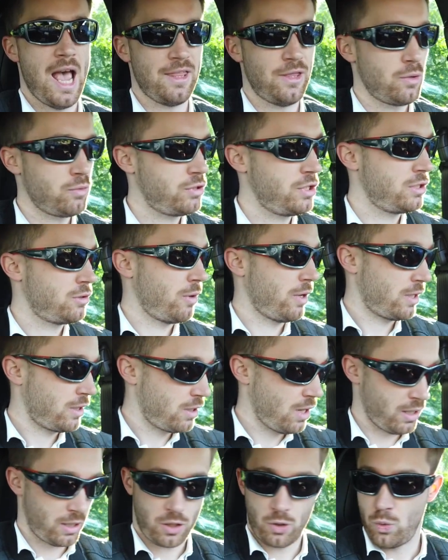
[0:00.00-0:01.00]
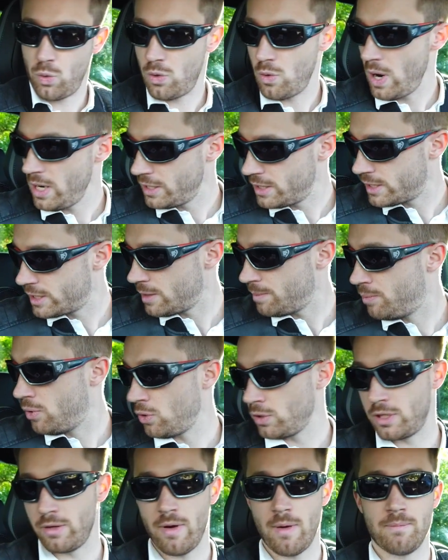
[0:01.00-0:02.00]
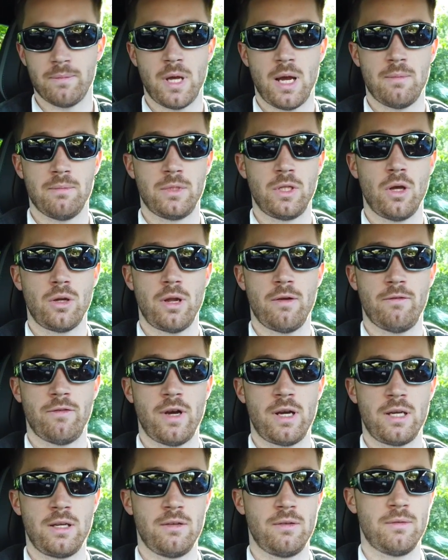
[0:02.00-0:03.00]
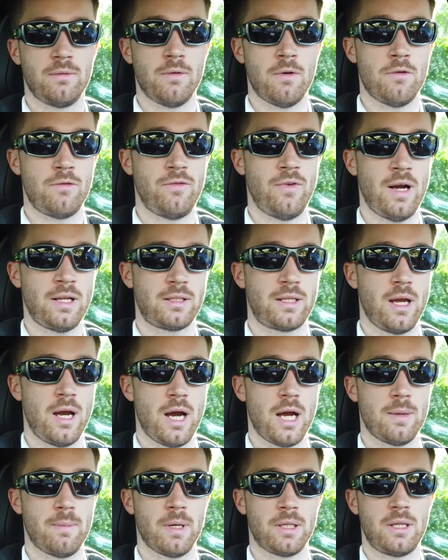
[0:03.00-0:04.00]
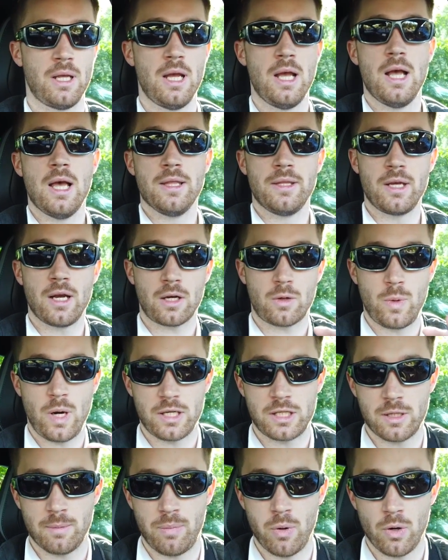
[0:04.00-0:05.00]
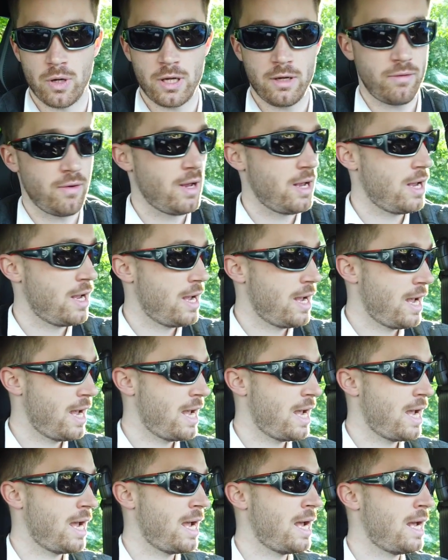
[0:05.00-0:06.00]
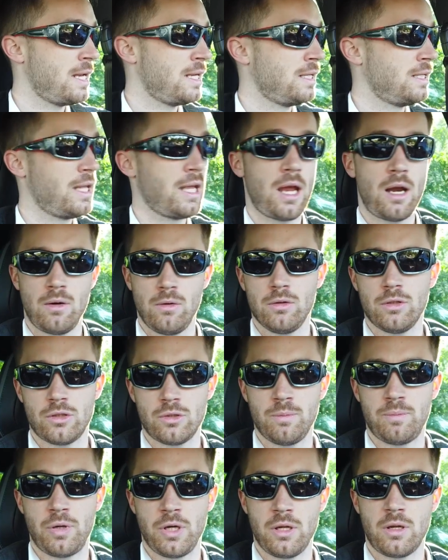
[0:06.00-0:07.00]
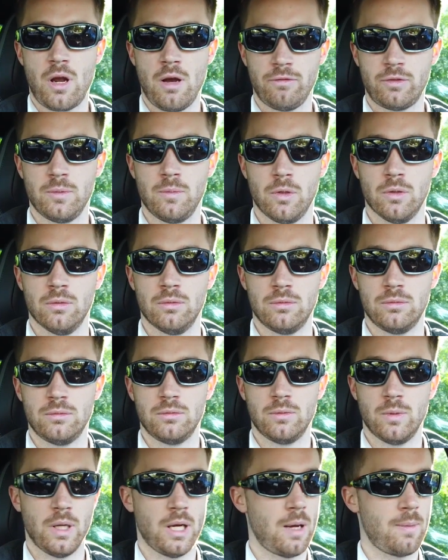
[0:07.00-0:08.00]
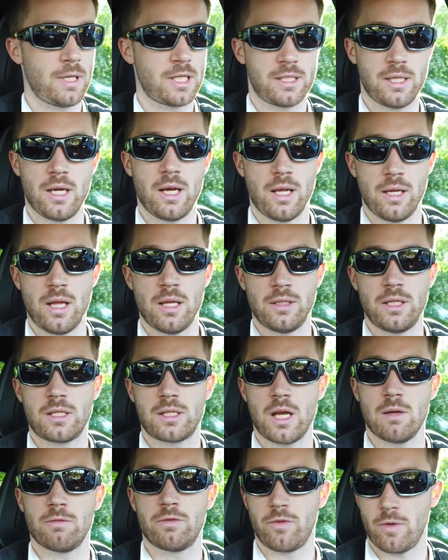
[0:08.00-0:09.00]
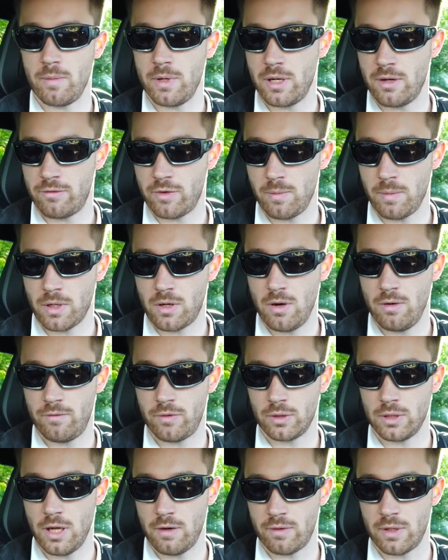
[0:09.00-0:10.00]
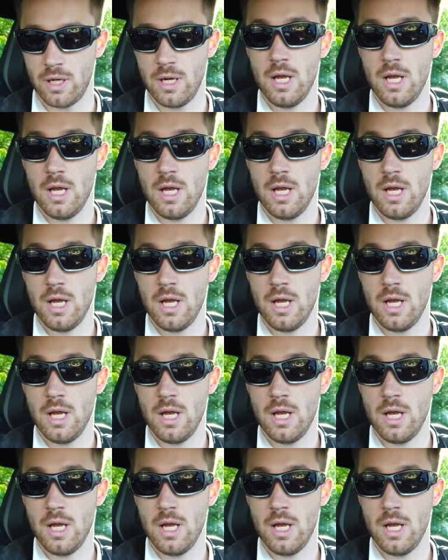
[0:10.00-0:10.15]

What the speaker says: And those seats are quite supportive. I'm not a very fat guy, but they are quite supportive, and they are also pretty comfortable. Well, I must say, and this comes from a comfort lover.